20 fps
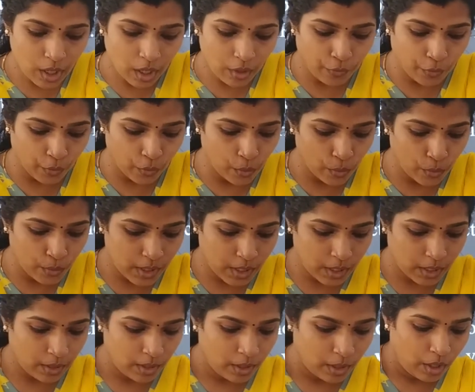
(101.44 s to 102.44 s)

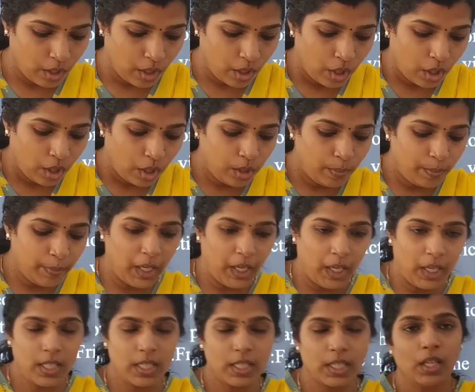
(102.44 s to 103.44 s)
force
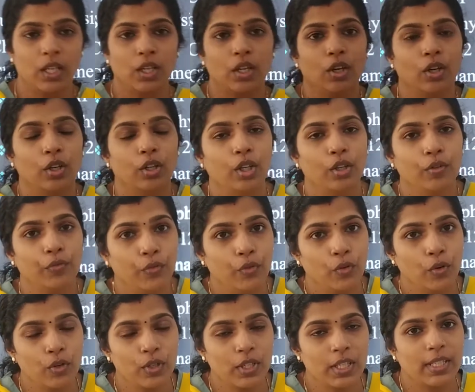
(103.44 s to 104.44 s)
means the
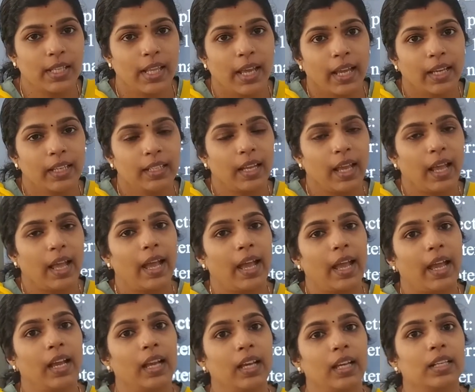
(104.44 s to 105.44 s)
force that
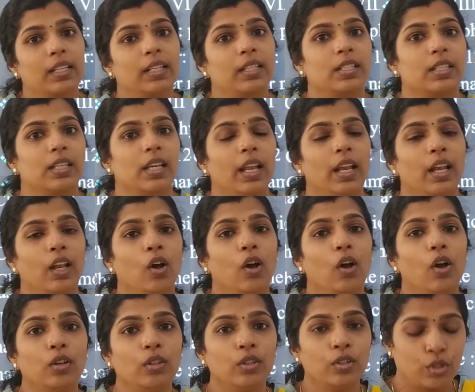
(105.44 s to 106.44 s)
act
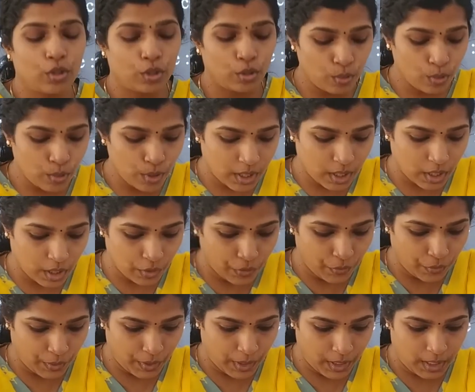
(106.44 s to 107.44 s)
along two
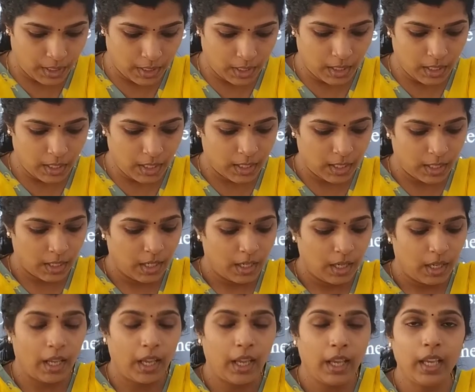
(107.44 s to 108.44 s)
surfaces
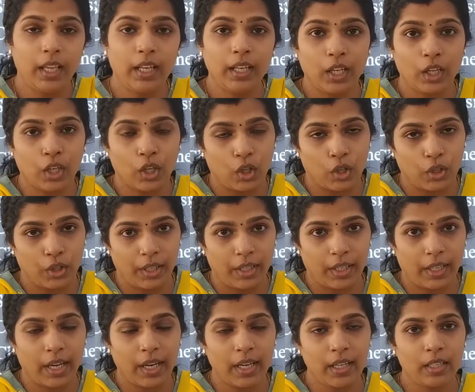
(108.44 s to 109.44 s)
in
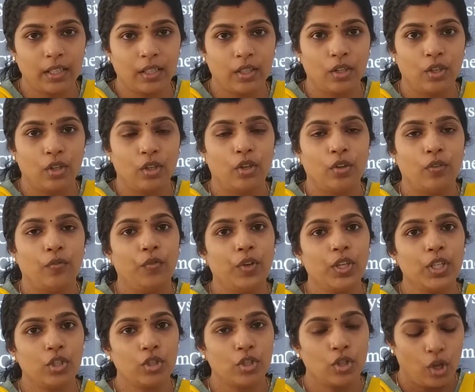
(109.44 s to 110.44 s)
contact,
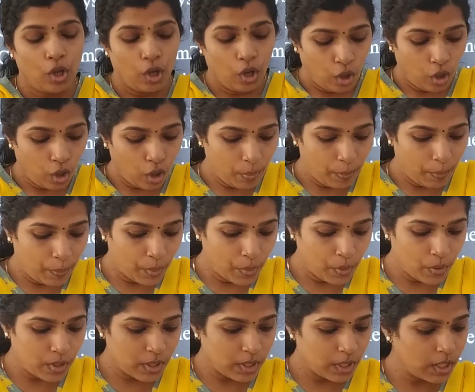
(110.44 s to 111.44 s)
which
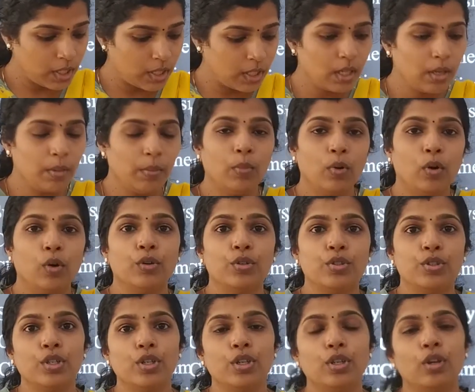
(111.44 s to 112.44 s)
opposes the
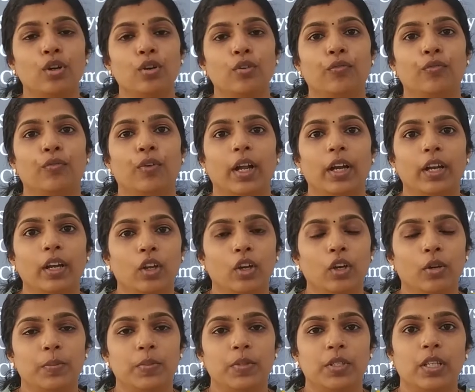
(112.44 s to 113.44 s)
motion of one
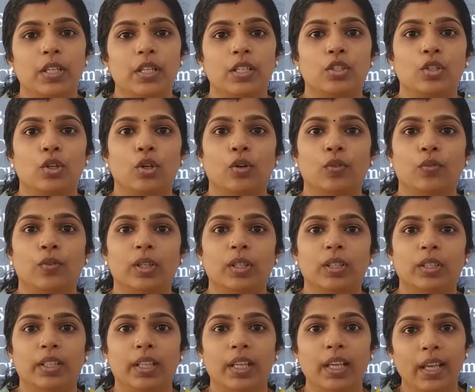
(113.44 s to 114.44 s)
object
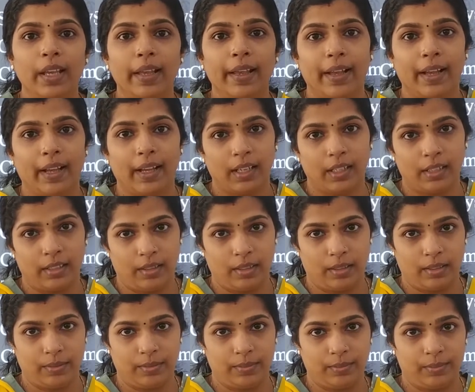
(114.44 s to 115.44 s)
over the other.